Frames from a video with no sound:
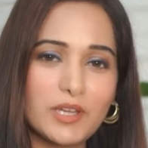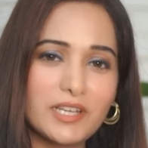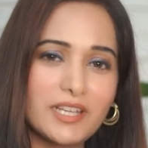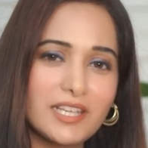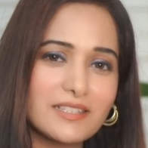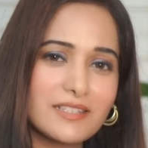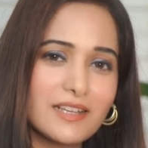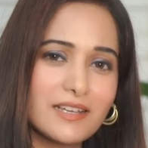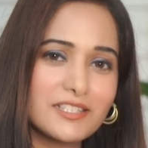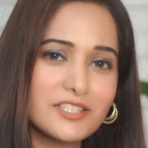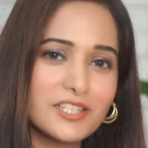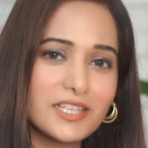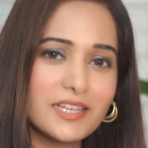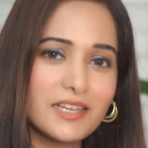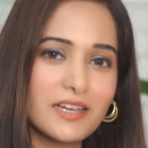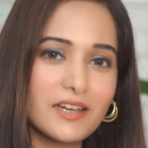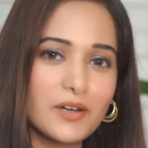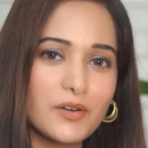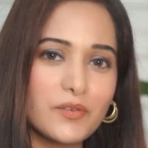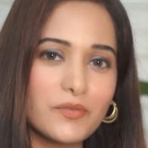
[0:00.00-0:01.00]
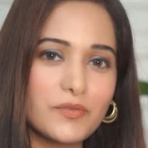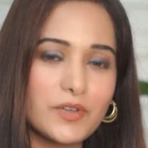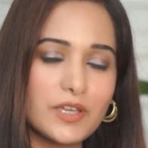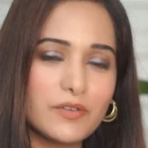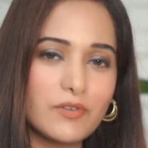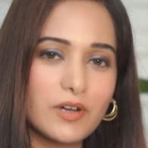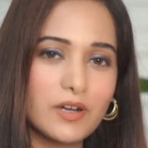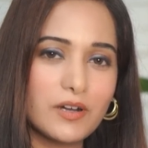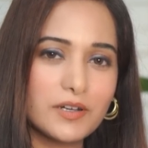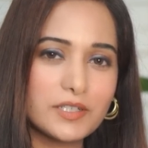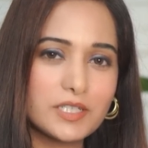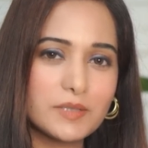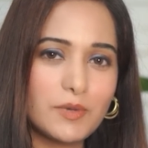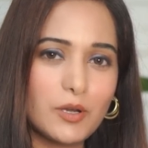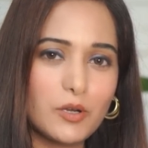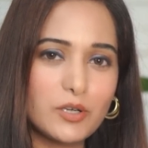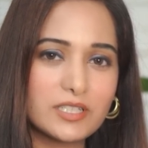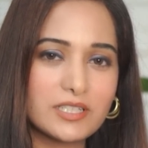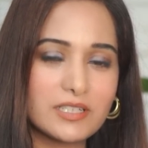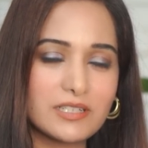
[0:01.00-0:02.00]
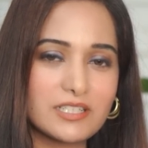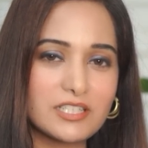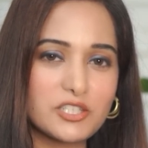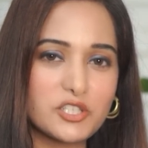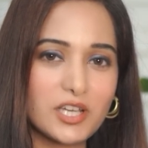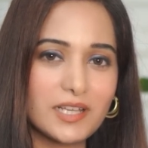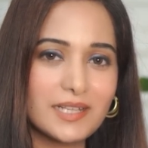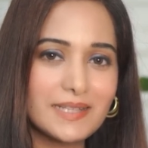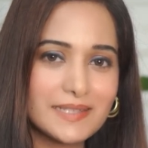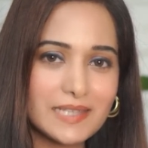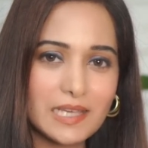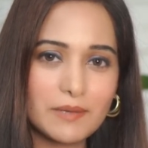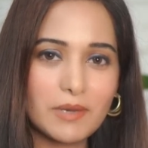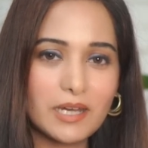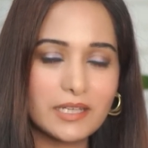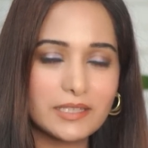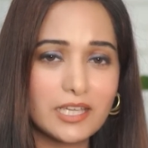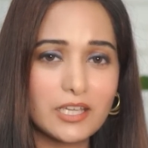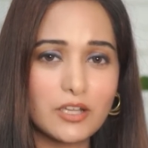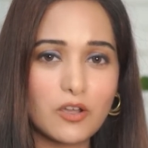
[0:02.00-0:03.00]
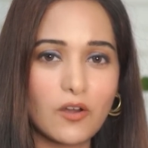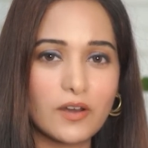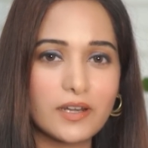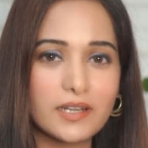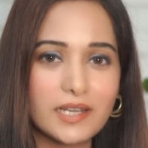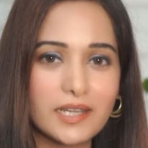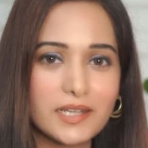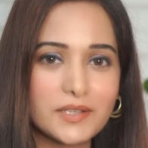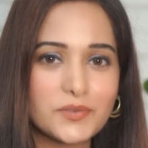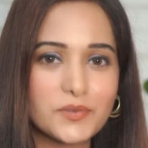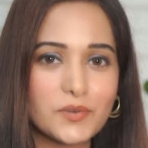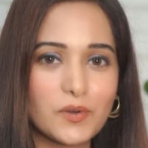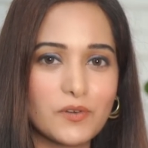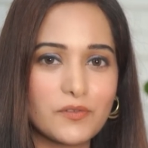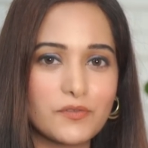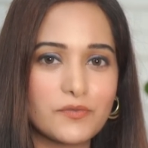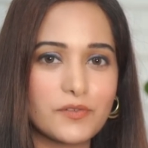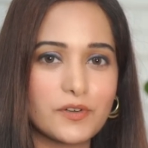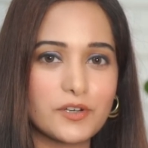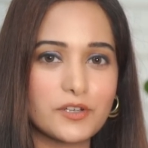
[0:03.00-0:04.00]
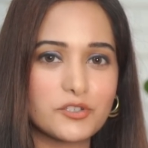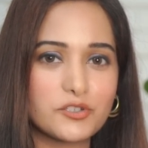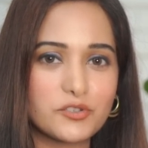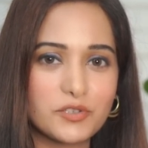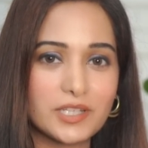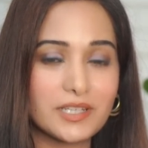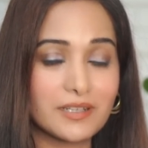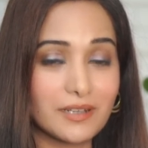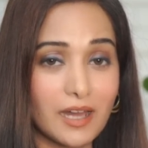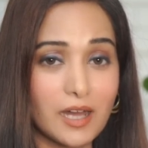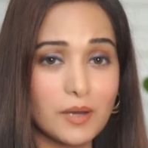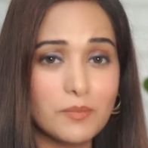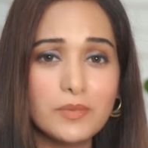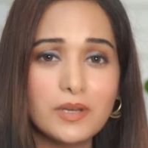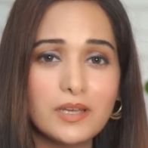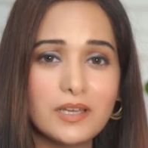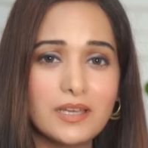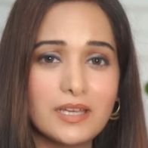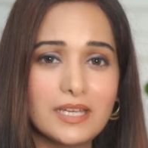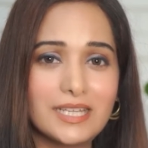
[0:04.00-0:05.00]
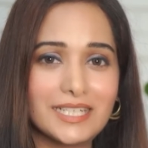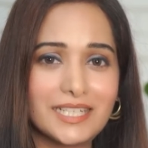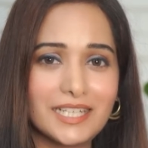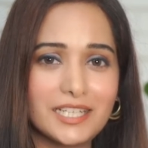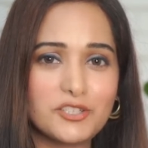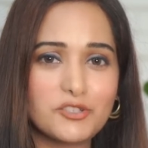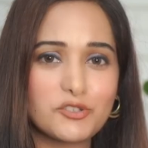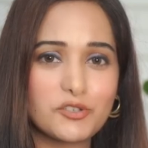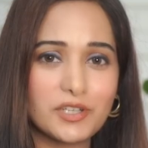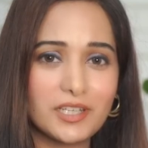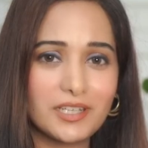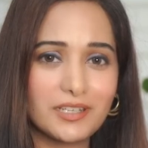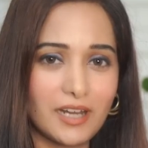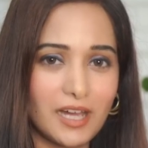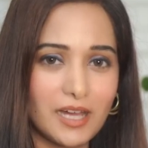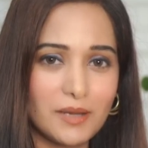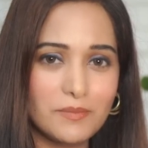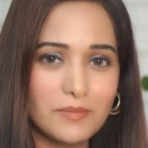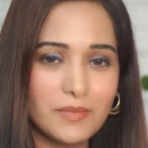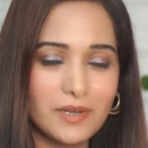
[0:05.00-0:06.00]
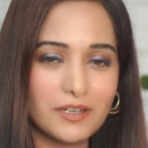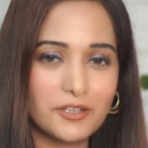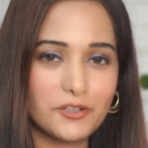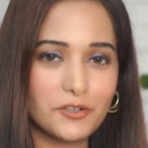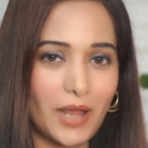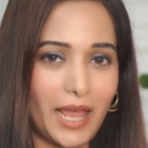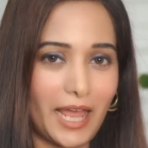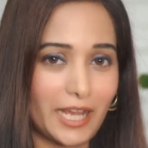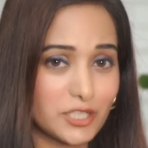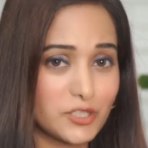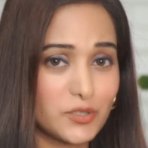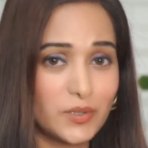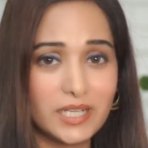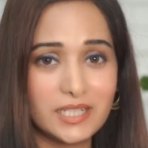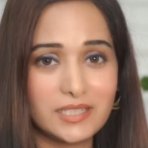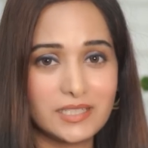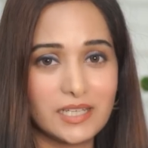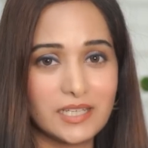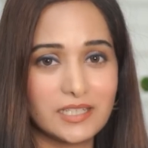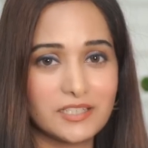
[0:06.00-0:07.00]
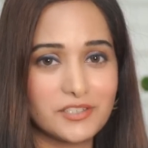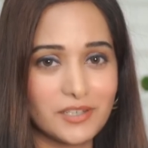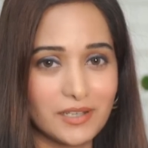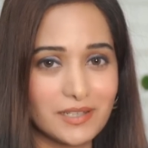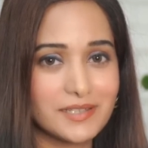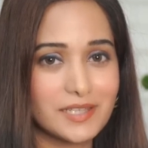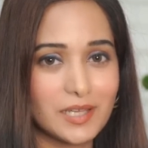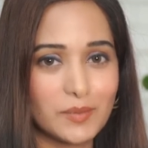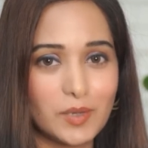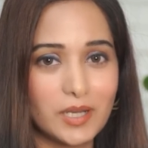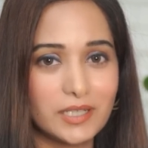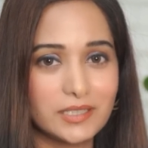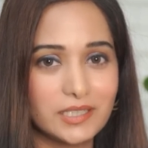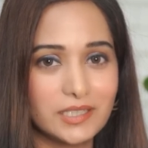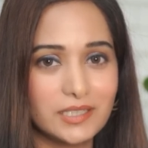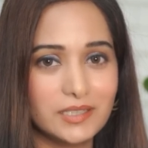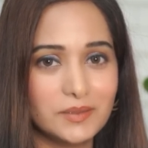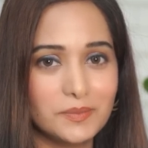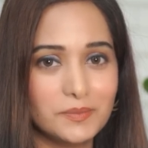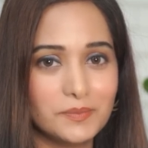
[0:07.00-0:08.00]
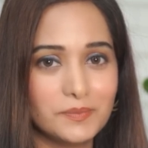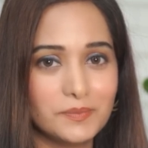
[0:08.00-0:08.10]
Maneeza ji, uh, we've heard about Jal Samadhi context of uh, Shri Ram. Did Shri Ram actually take Jal Samadhi?